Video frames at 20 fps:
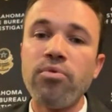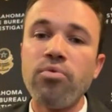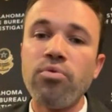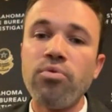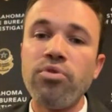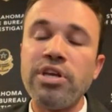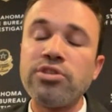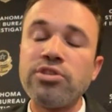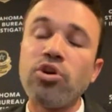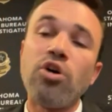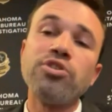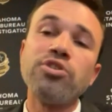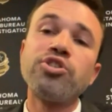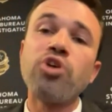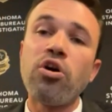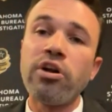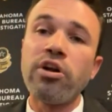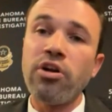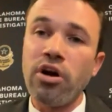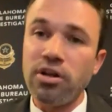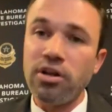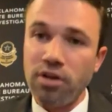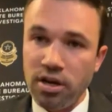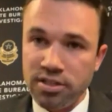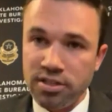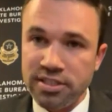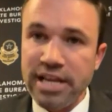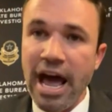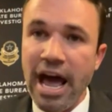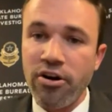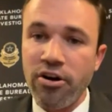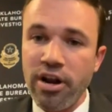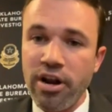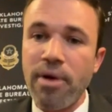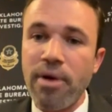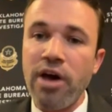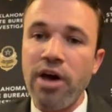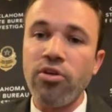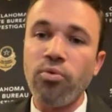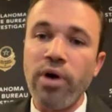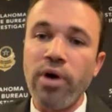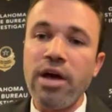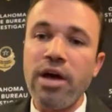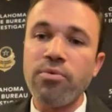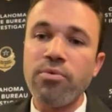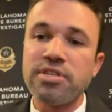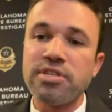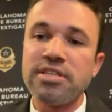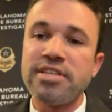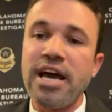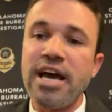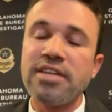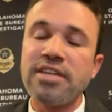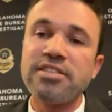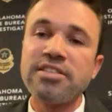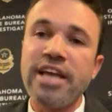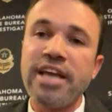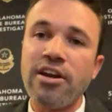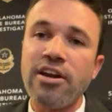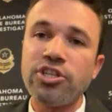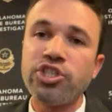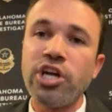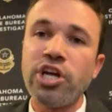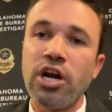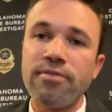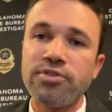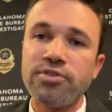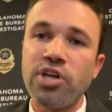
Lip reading: This all started on Saturday, by the way. It was the Texas County Sheriff's